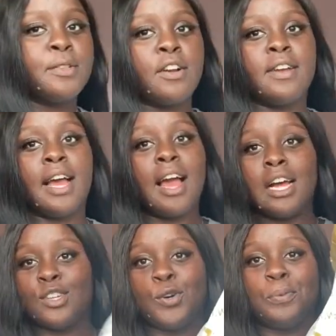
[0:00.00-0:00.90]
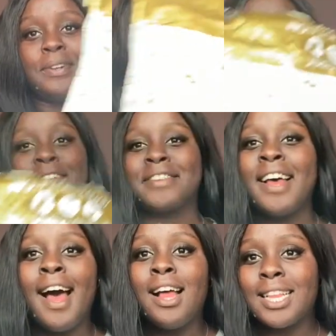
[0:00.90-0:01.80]
sorry, I had to open it because
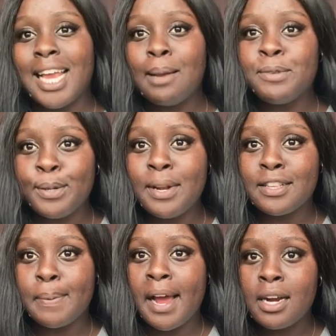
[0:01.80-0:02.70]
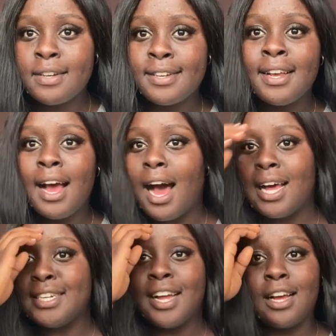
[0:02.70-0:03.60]
they came 2 days apart
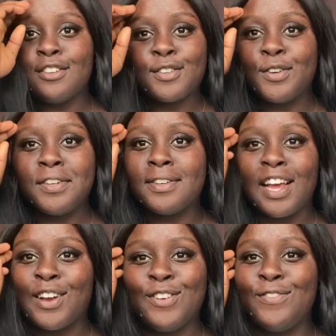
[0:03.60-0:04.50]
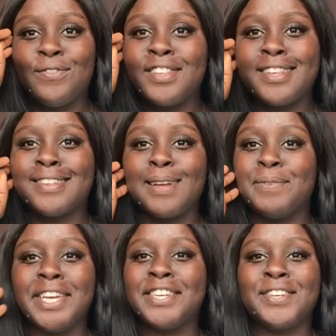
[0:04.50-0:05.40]
and I couldn't resist
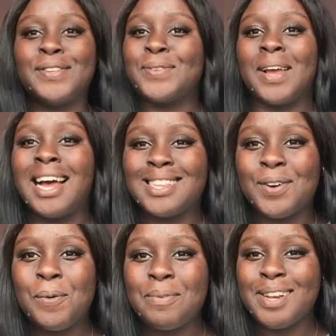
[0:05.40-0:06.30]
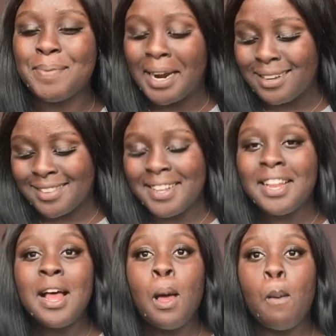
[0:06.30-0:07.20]
temptation, so I had to open the parcel.
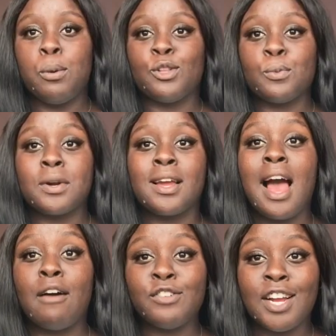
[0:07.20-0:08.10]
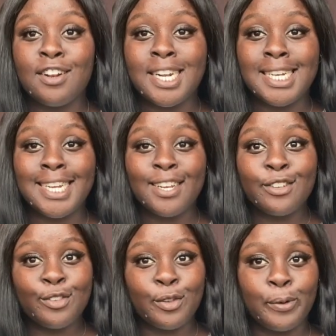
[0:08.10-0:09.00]
But don't worry, I haven't tried
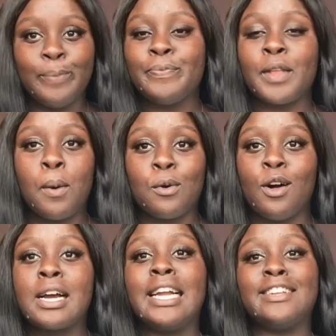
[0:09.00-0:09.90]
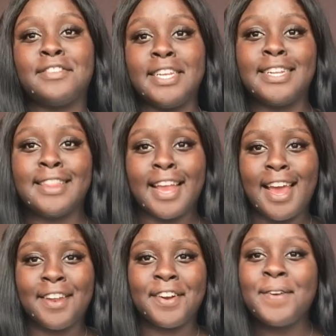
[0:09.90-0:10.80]
anything, so we're all kind of seeing it
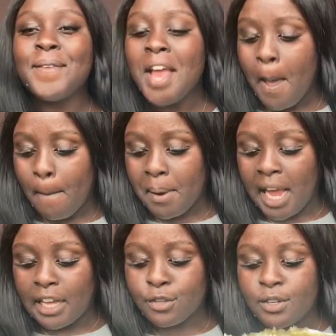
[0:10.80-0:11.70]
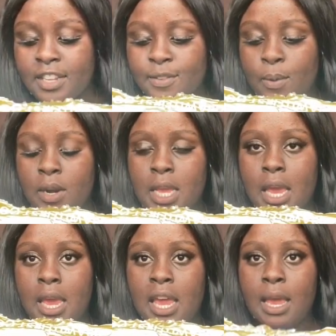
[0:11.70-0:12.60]
together. But yeah, so this one
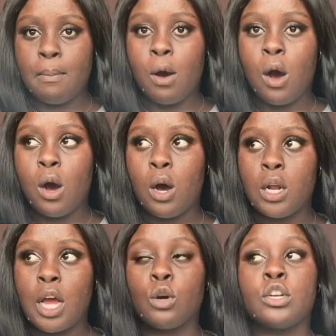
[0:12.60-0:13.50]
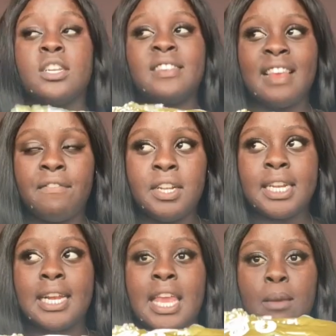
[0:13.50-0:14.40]
came on, I ordered on the 7th
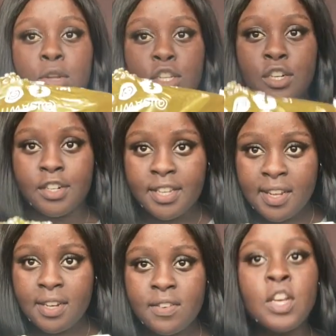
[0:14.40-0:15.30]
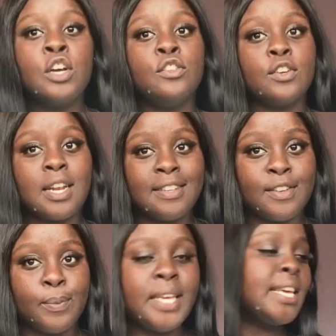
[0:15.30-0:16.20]
and it came on the 13th. Took less
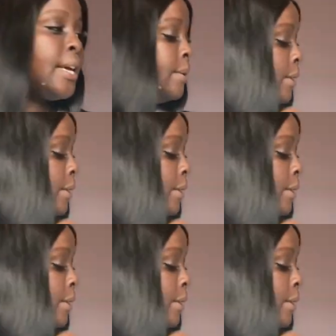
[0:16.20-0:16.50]
than a week.